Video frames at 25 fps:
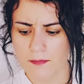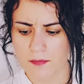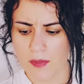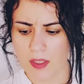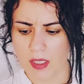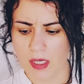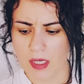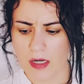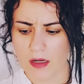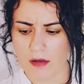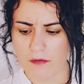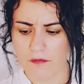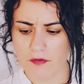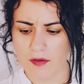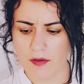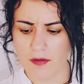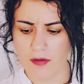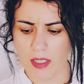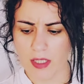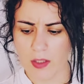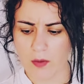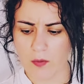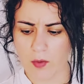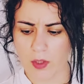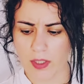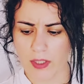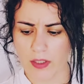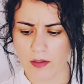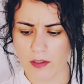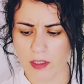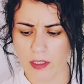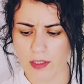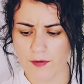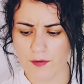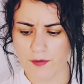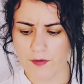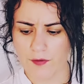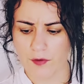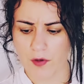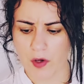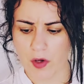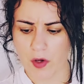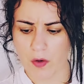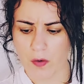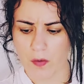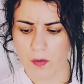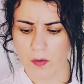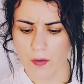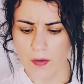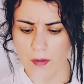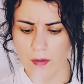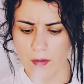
And I feel like what you need to know,